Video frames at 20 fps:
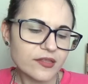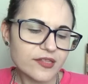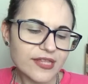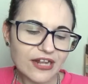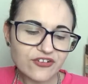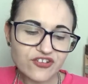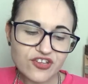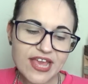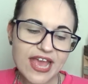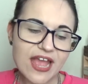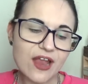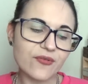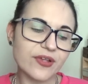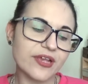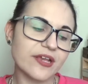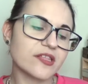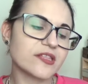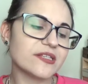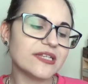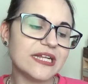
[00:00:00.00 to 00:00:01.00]

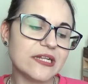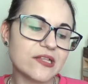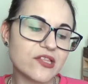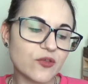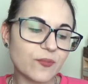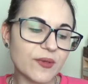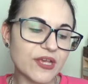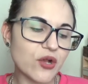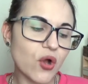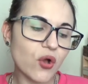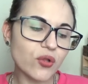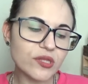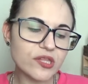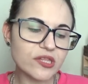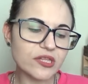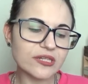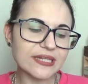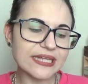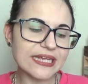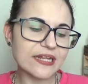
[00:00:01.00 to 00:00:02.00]
Sagittarius needs to be
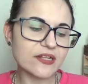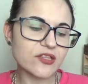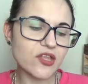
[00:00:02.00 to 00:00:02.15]
constantly